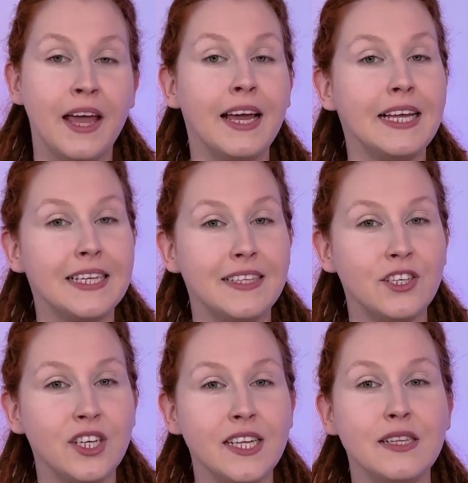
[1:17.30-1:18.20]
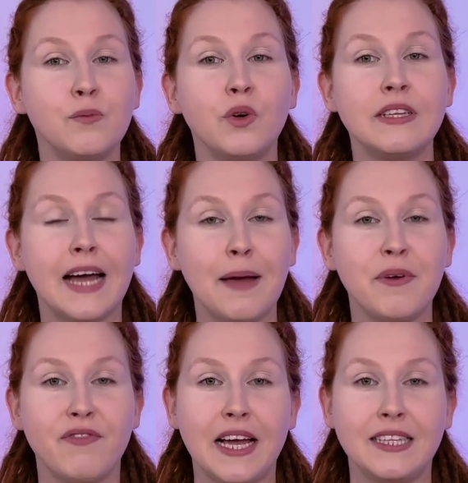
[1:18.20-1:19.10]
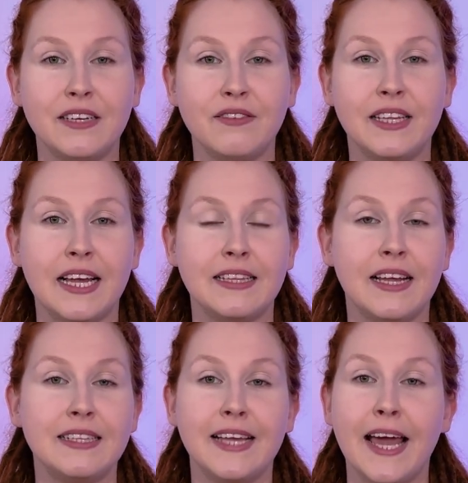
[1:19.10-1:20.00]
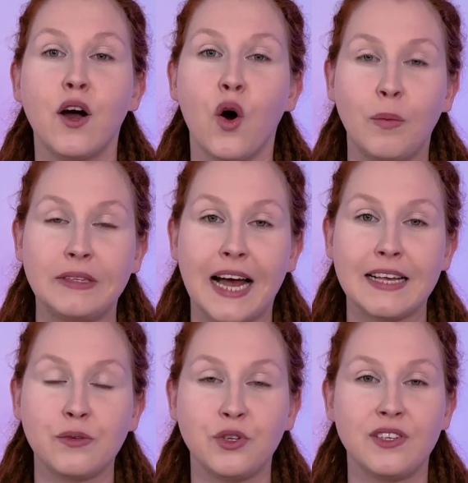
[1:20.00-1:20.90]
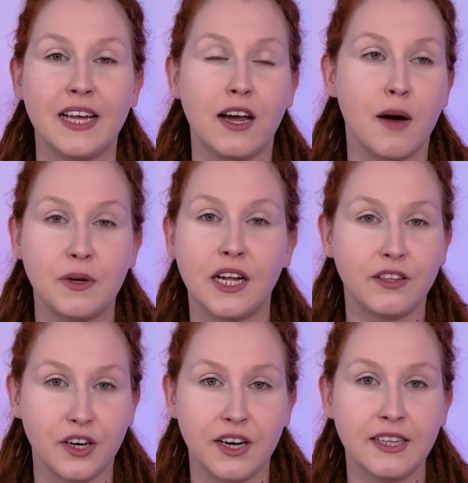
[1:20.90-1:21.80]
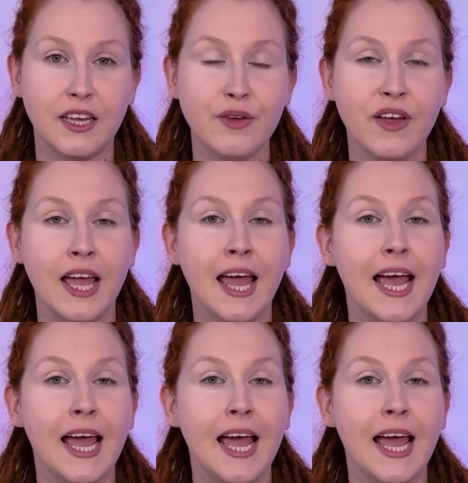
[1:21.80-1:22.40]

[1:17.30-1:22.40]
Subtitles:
In addition, it's more time effective than a take-home task, which is a common alternative,